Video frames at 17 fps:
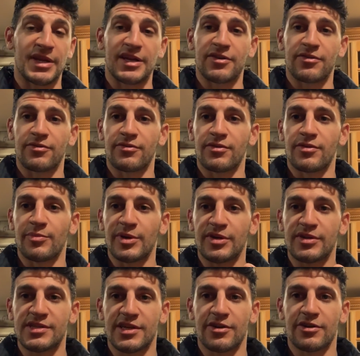I do the
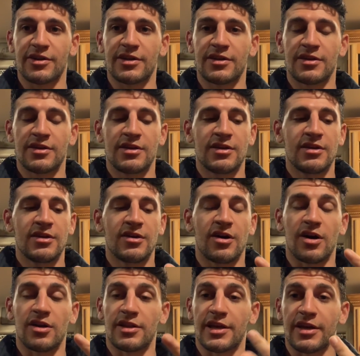military,
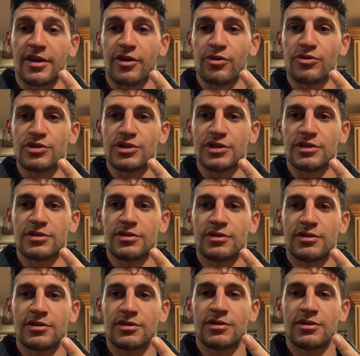online coaching,